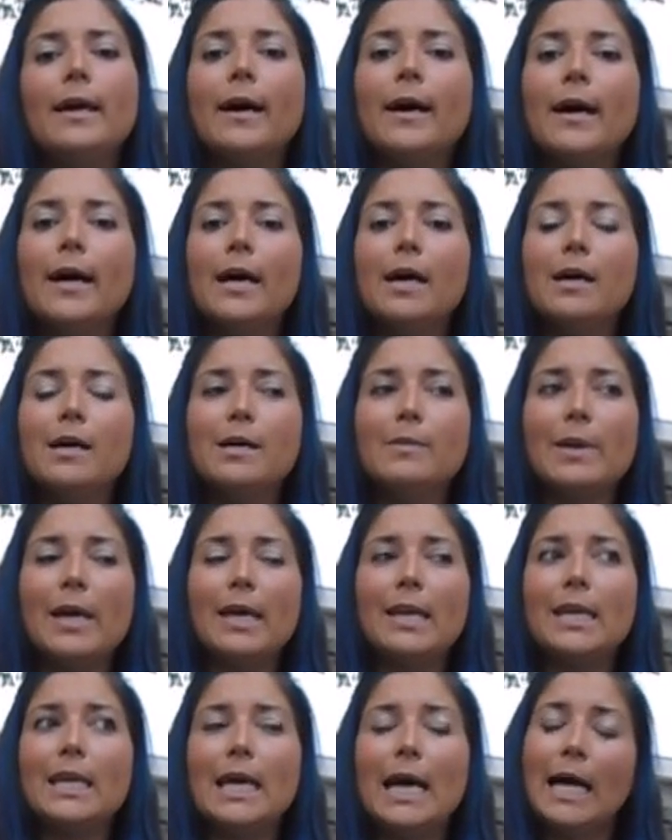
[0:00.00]
Um,
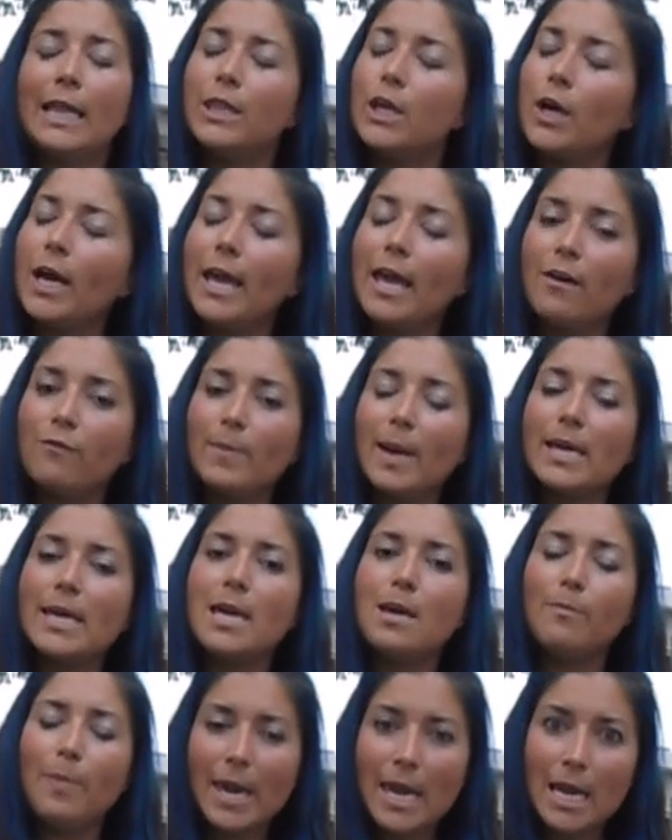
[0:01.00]
and on there I have my
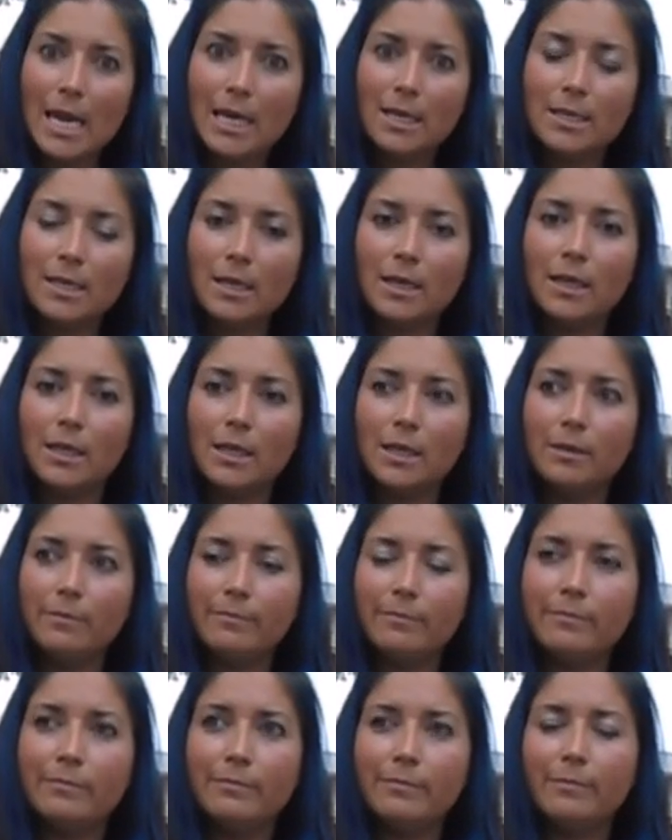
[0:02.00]
campaign,
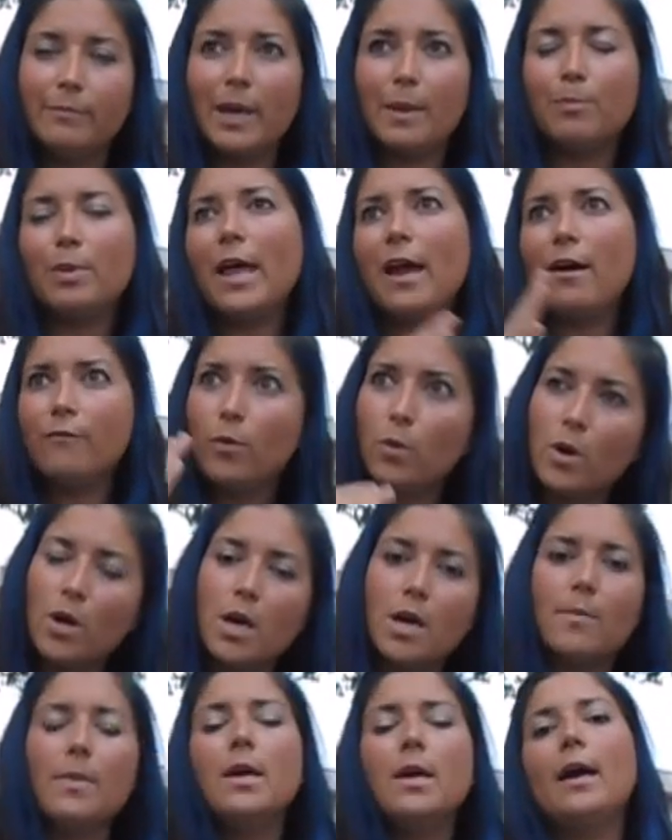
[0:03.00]
um, my
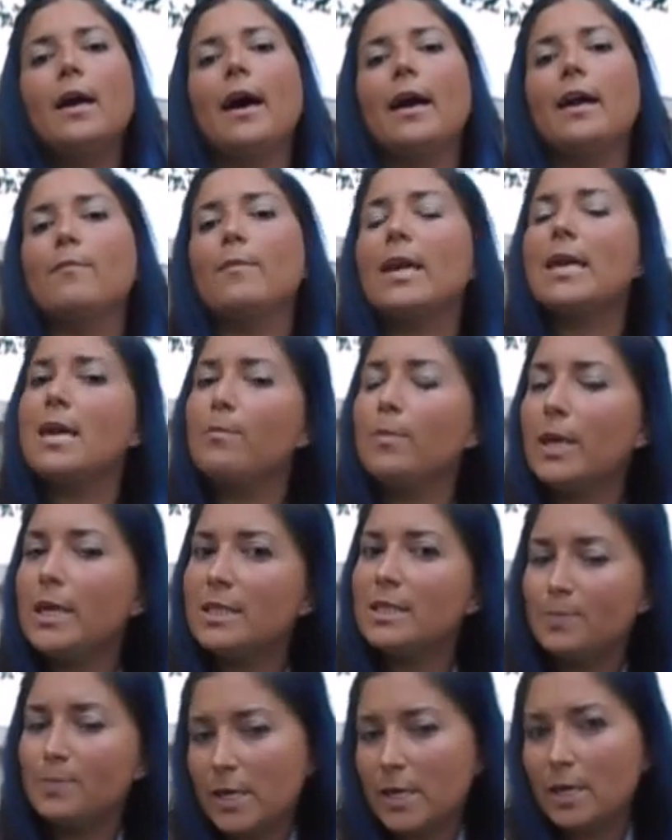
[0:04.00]
platform, I have my
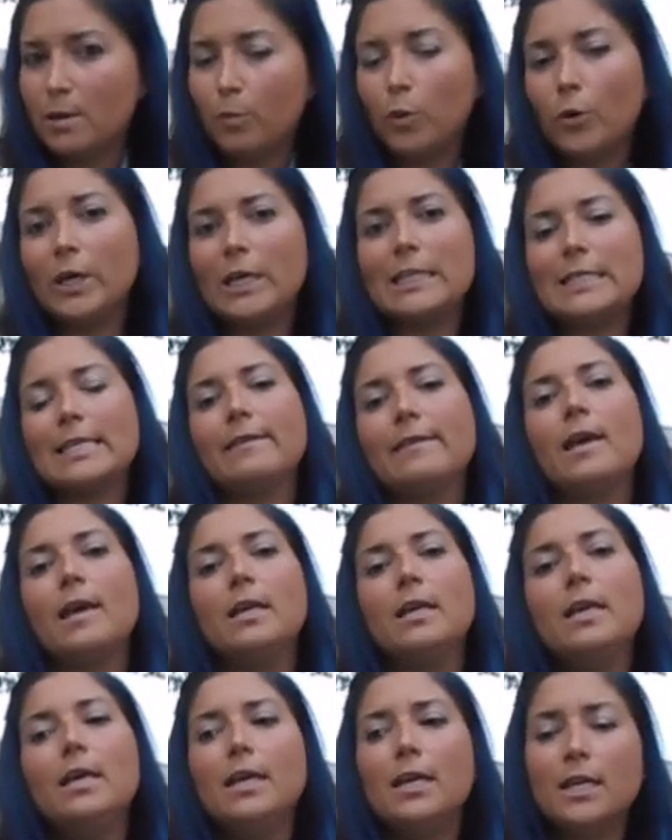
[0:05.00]
campaign speaking points, and then
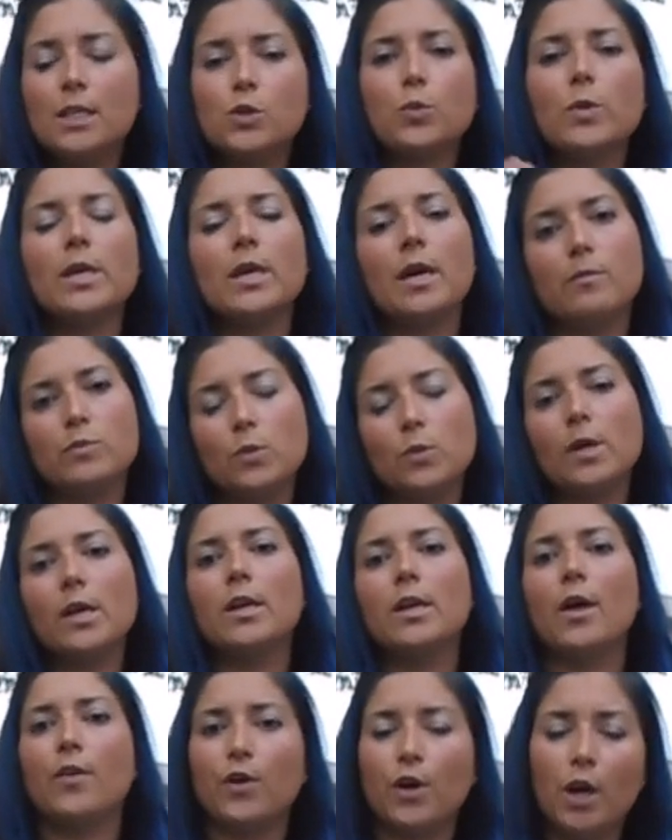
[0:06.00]
each week I'm doing
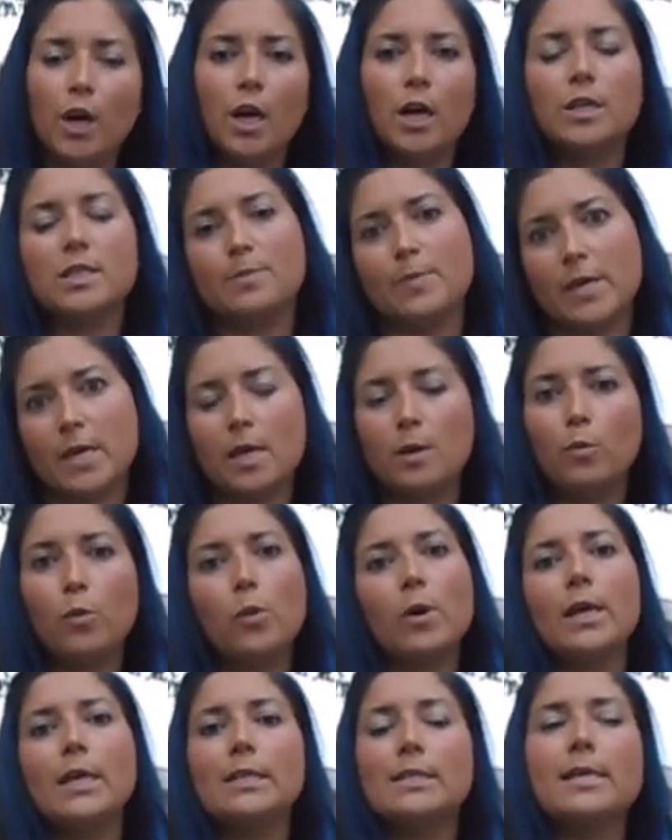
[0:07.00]
another speaking
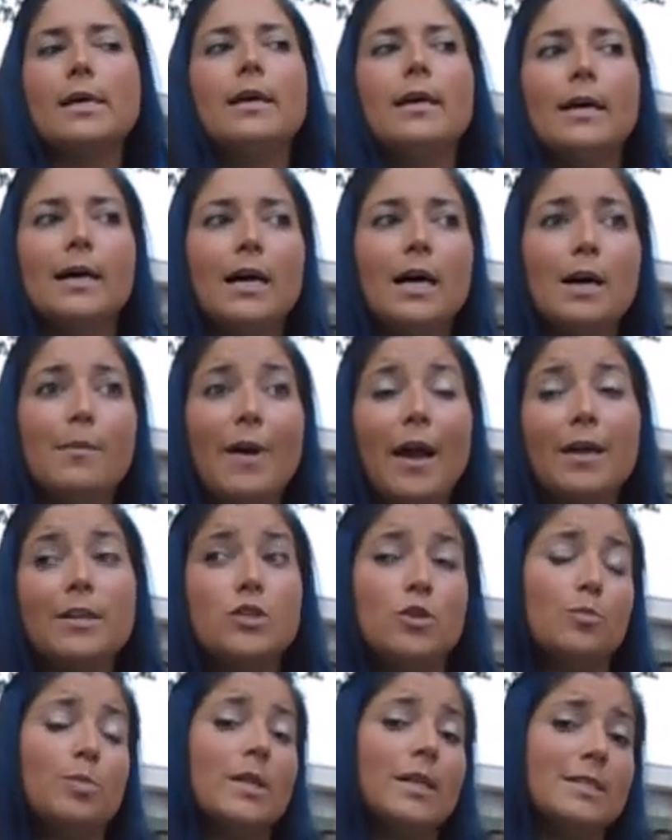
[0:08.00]
point. Um, I
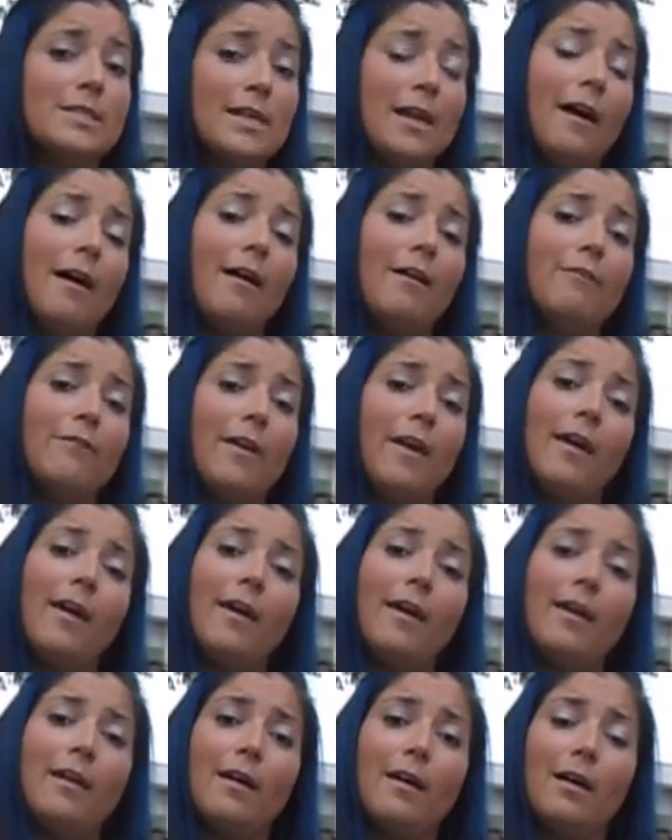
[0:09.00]
do plan to have
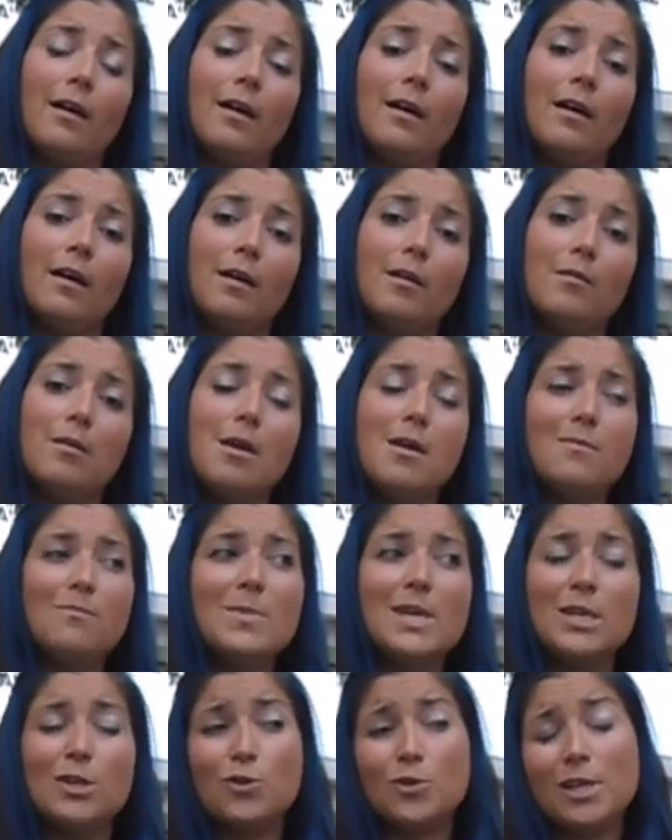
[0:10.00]
a uh,
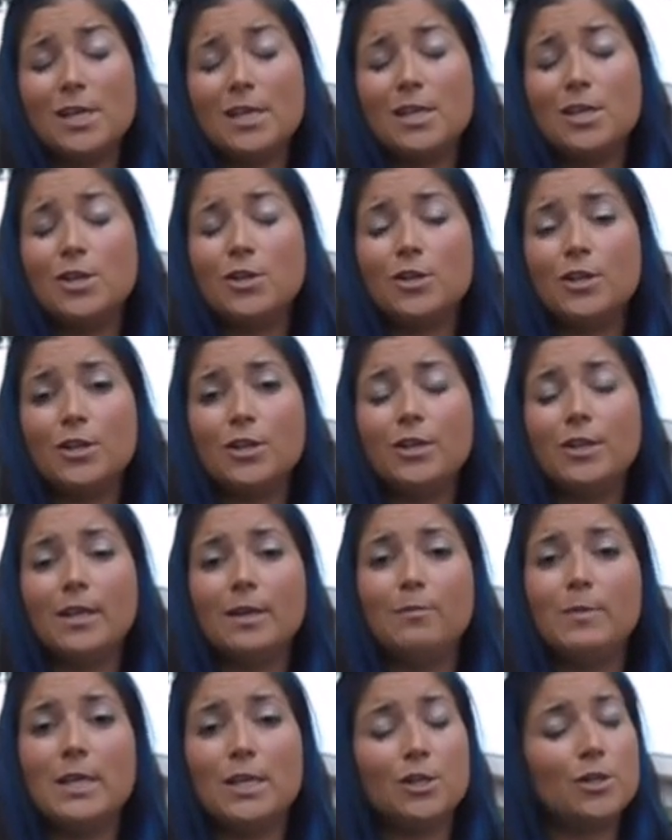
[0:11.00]
meet and greet here,
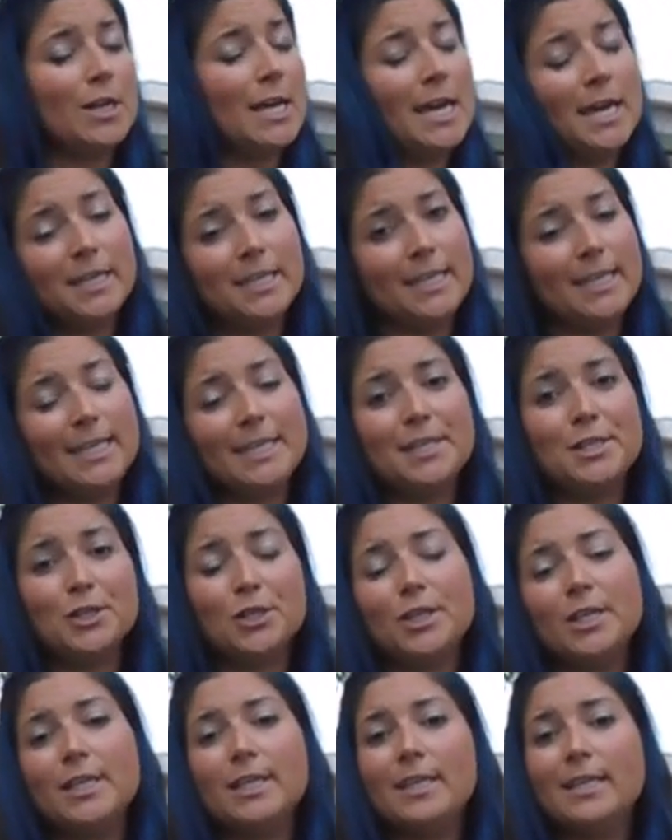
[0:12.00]
meet your candidate
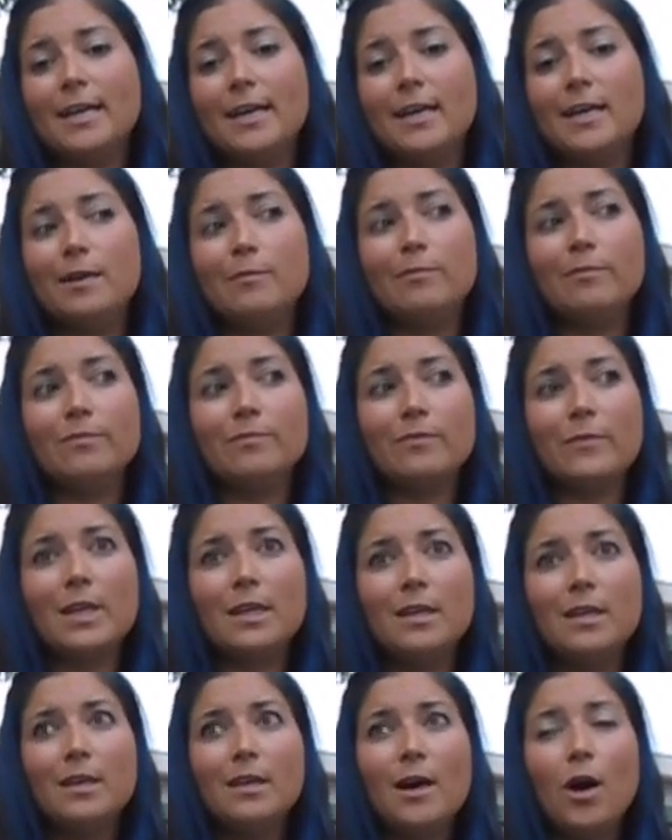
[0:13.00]
here in um,
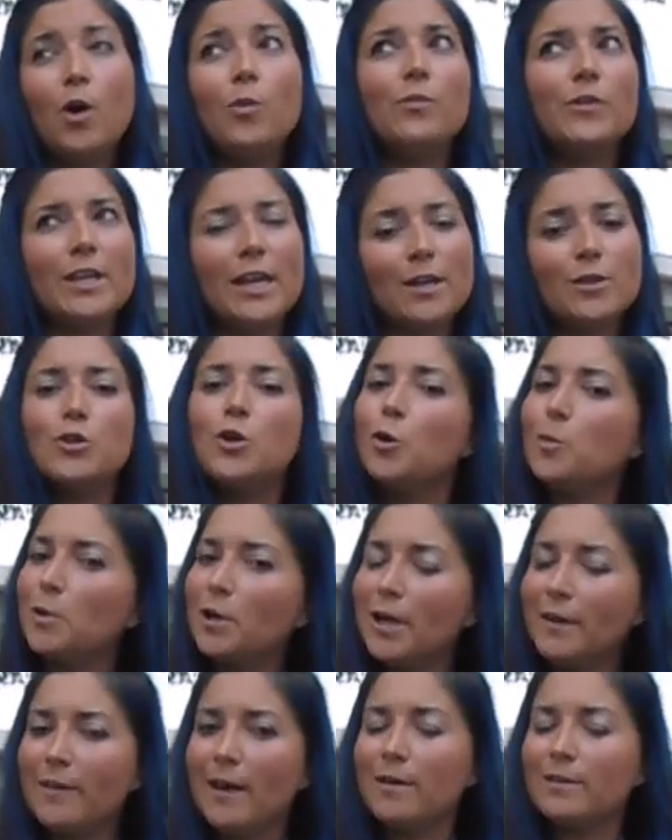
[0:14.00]
hopefully October
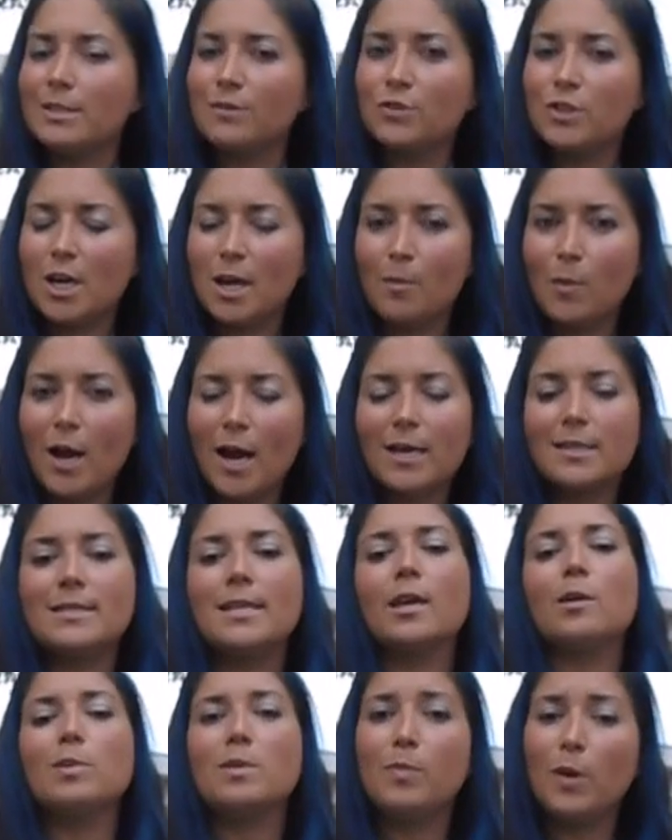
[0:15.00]
at the House of Shamrocks.
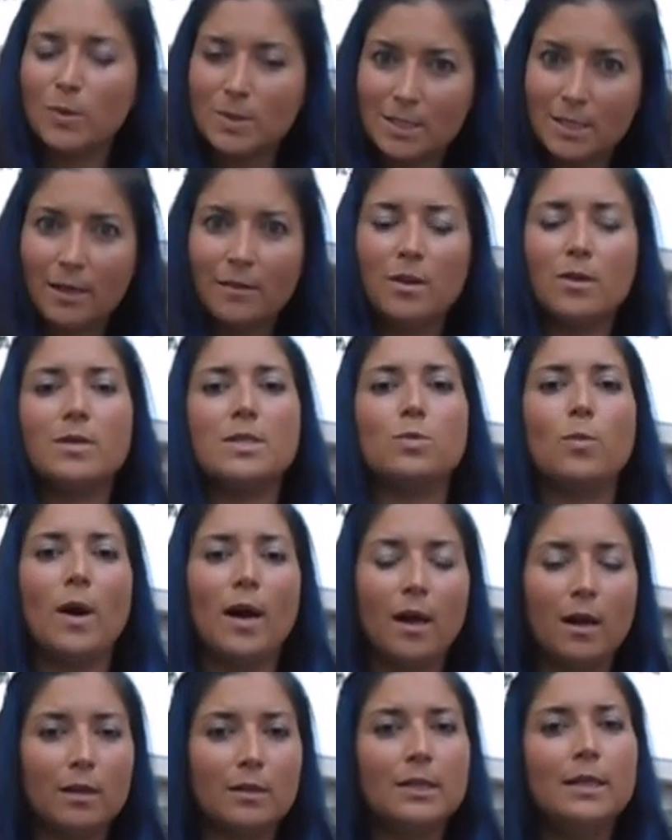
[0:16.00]
That'll be posted on there as
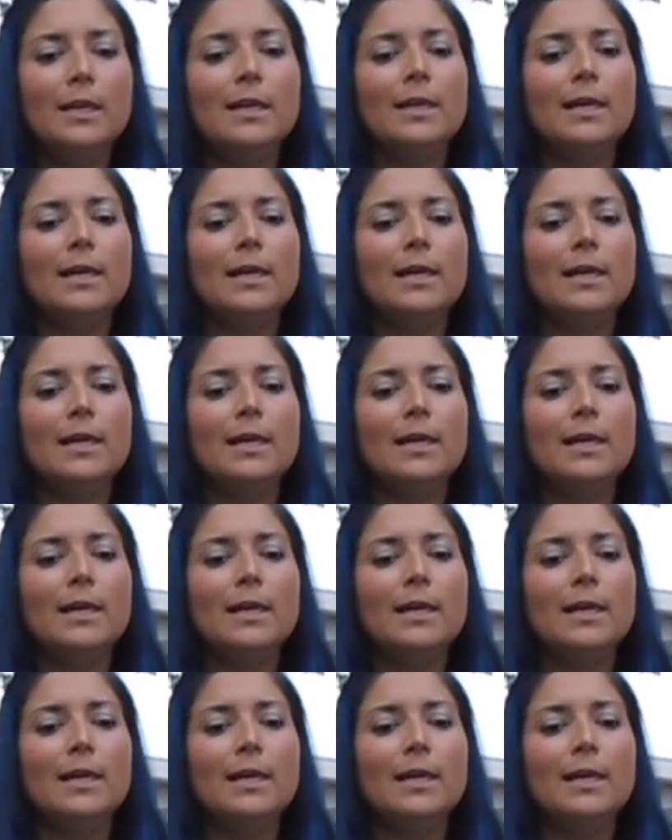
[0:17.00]
well.